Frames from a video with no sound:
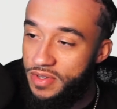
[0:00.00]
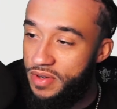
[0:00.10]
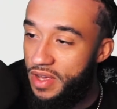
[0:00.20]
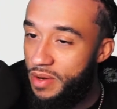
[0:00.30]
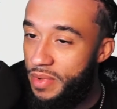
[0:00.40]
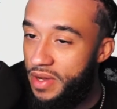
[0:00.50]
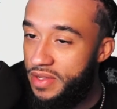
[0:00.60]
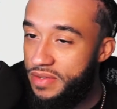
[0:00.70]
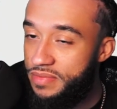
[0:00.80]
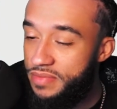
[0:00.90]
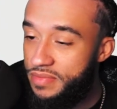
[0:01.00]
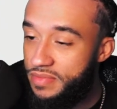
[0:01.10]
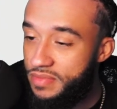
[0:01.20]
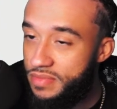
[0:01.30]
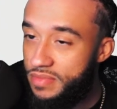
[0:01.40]
no doubt about it.
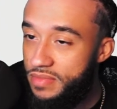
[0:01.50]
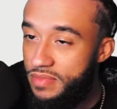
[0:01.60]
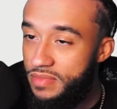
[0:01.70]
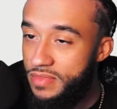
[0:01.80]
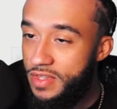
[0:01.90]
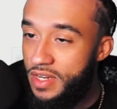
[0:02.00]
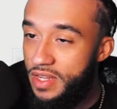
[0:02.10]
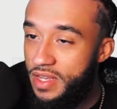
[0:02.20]
And